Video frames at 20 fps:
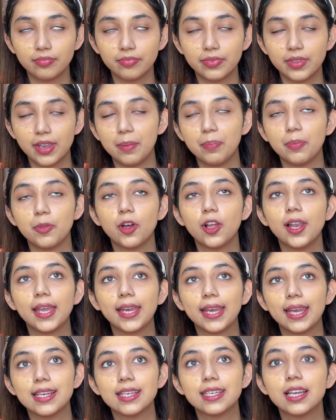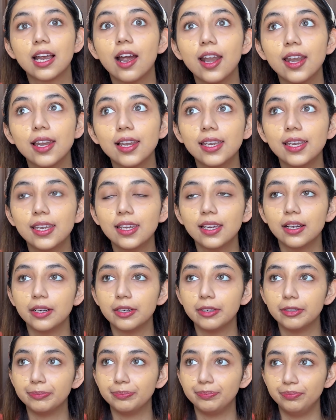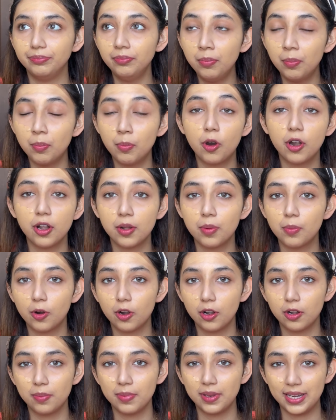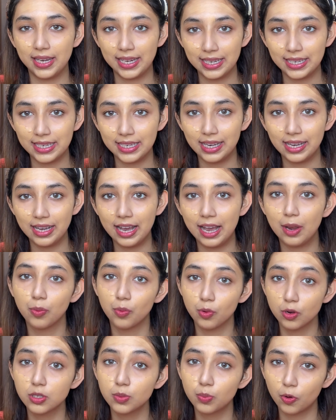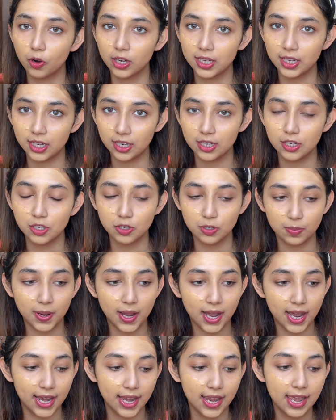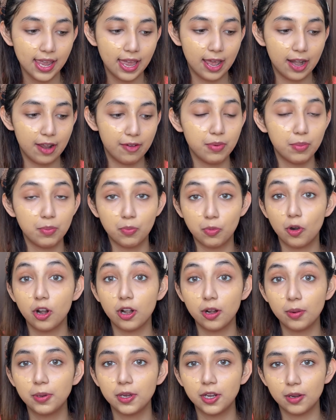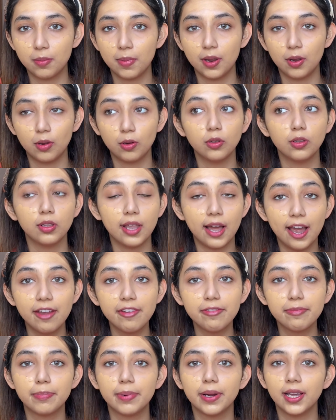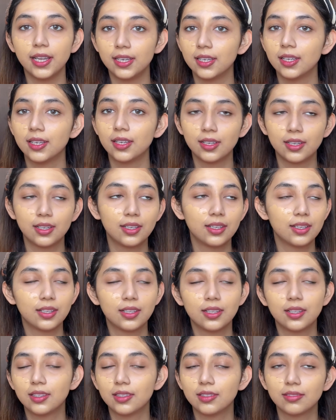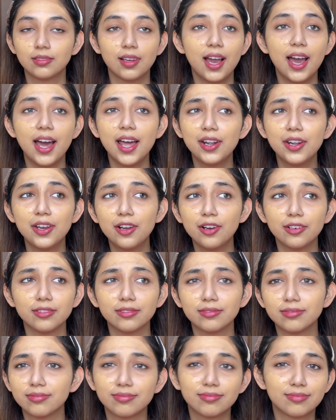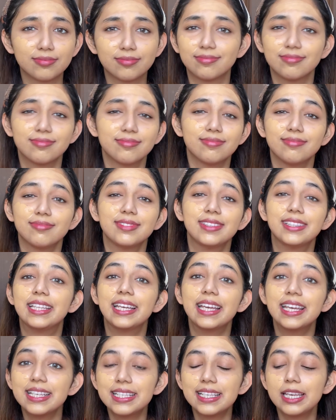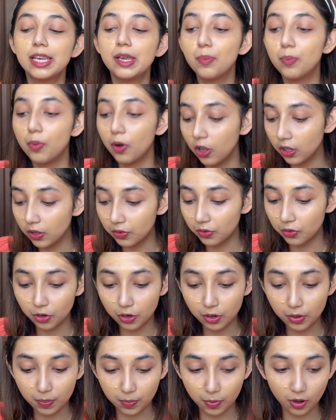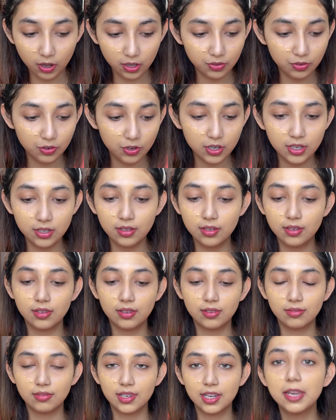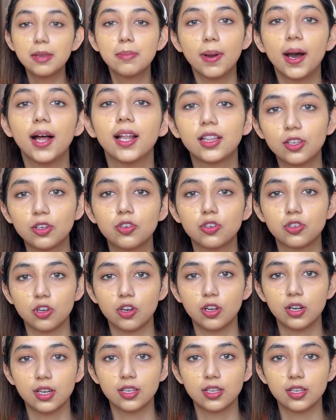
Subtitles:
I'm not like entirely born and brought up in India. I was born here in Dubai and I've been brought up here my whole life, but I don't know, Desi Bollywood ki baat hi kuch aur hai.